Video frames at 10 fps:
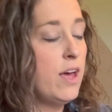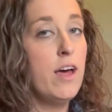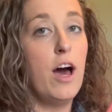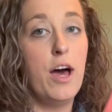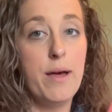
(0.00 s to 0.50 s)

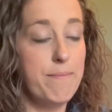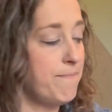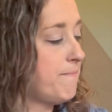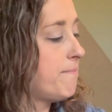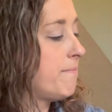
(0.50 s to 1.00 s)

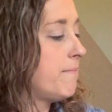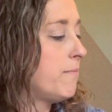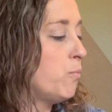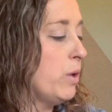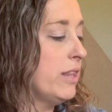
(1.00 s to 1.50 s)

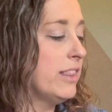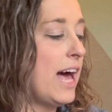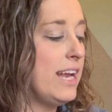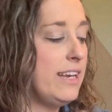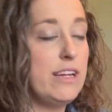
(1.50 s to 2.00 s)
When
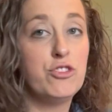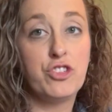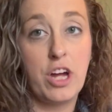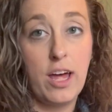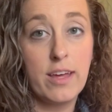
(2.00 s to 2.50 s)
Lightning
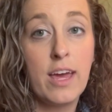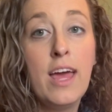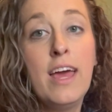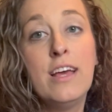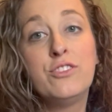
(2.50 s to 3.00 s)
Struck.
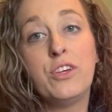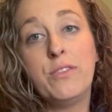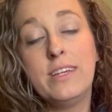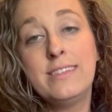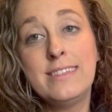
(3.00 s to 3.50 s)
So
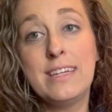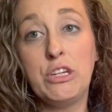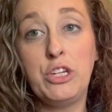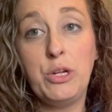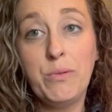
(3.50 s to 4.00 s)
this is a
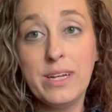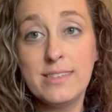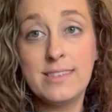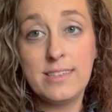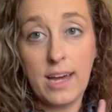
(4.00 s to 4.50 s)
unit
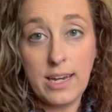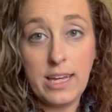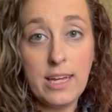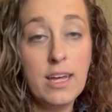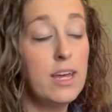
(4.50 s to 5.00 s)

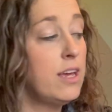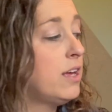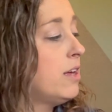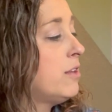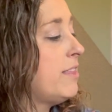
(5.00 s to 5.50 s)
study
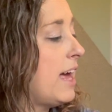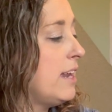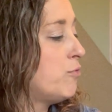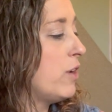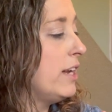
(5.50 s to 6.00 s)
that
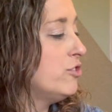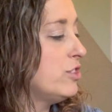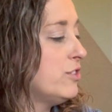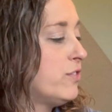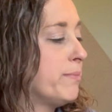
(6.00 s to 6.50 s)

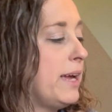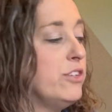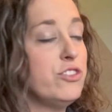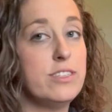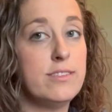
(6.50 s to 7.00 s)
ranges from
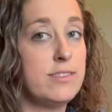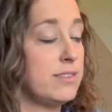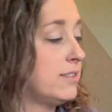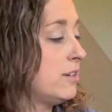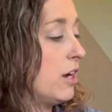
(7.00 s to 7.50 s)
grades
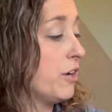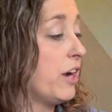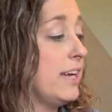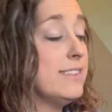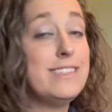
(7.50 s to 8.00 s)

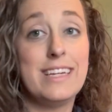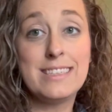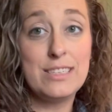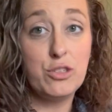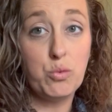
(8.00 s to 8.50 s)
6
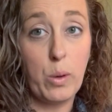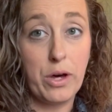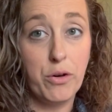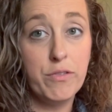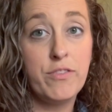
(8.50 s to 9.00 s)
to
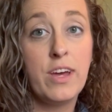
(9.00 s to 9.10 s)
12.